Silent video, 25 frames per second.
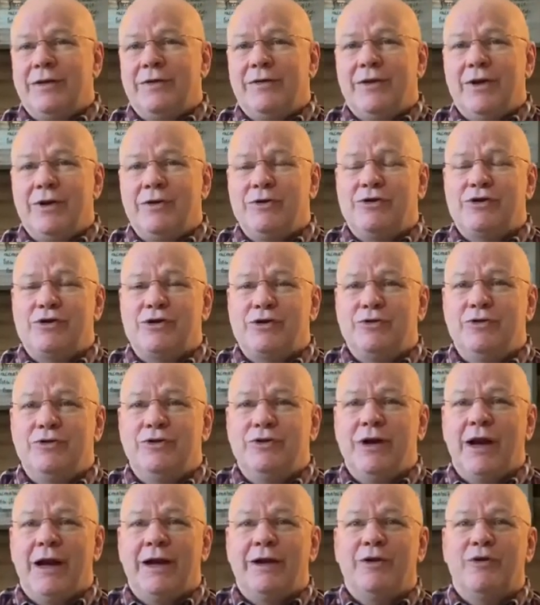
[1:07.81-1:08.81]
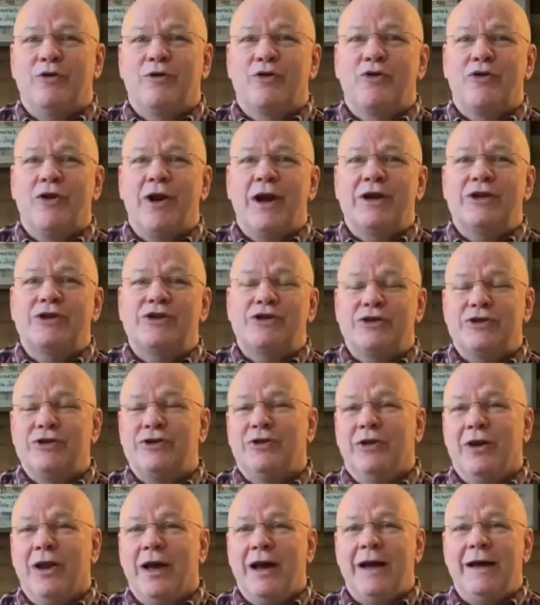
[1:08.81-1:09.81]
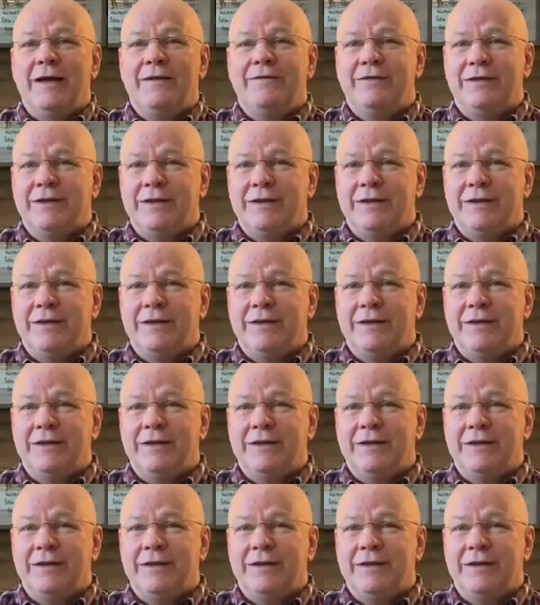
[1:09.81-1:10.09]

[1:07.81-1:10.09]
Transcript: those who do not know Christ in your life,